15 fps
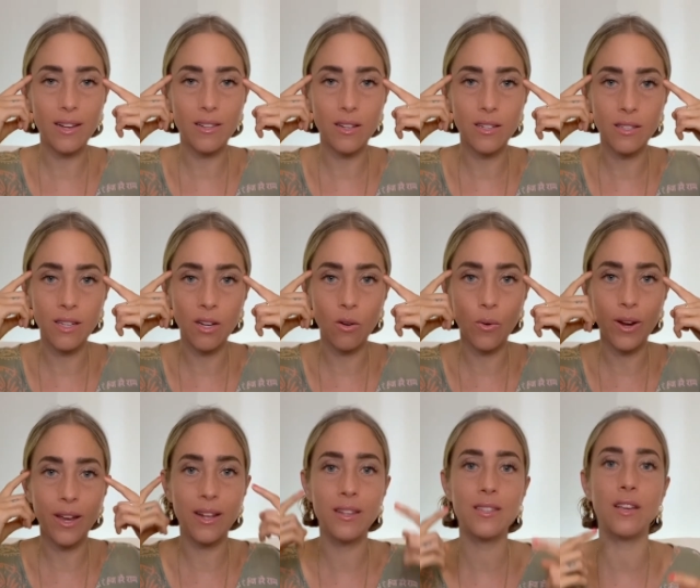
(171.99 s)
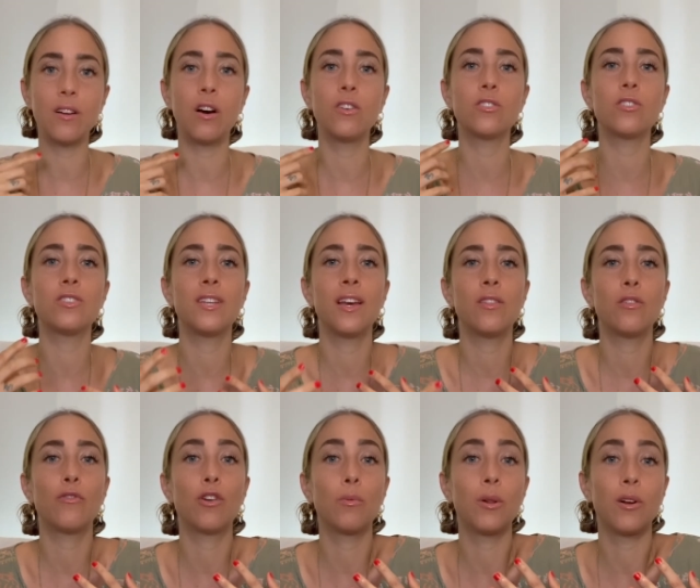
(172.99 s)
the sequence and understand the
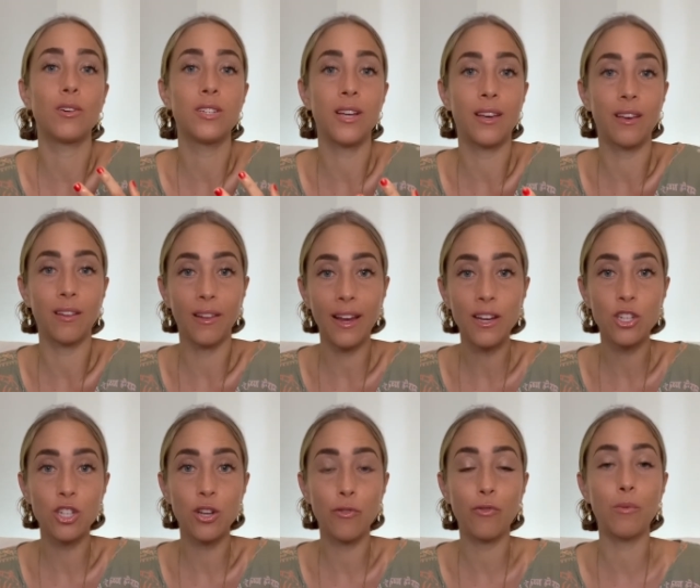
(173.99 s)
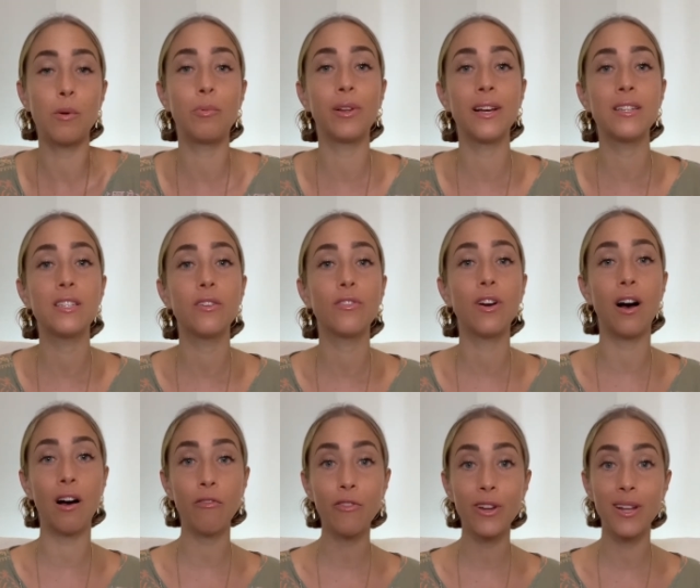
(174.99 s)
verbal articulation from a place of
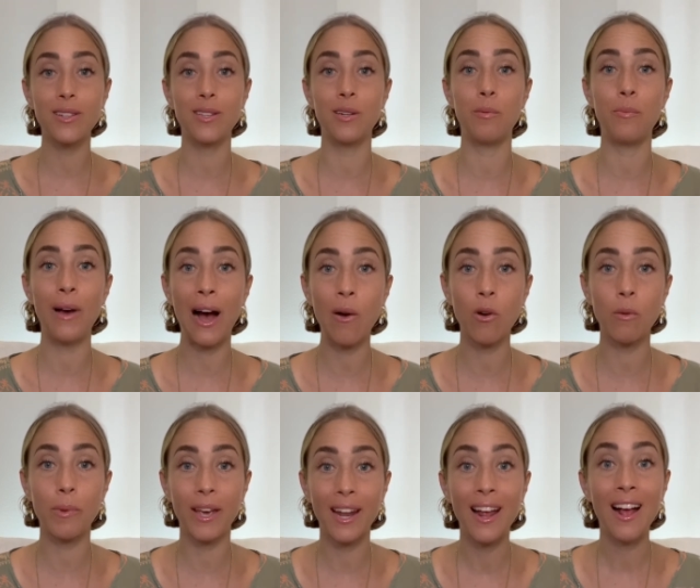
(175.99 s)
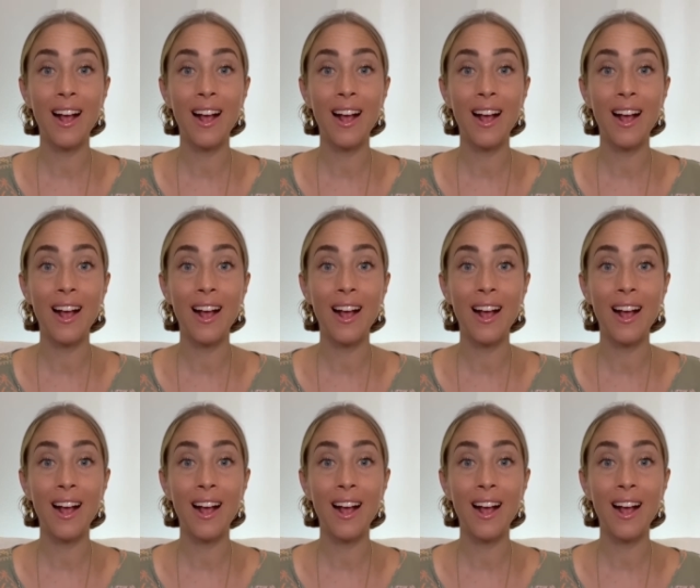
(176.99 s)
confidence and empowerment